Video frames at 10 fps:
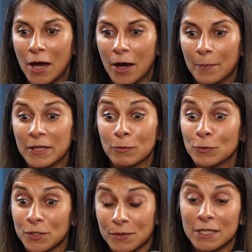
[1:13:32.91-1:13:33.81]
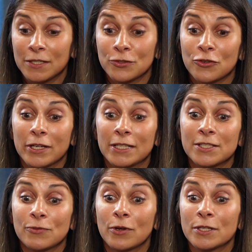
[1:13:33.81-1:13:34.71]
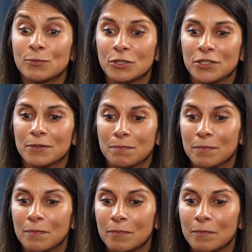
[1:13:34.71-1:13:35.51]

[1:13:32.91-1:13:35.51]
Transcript: And that will also tell you your triglycerides, which are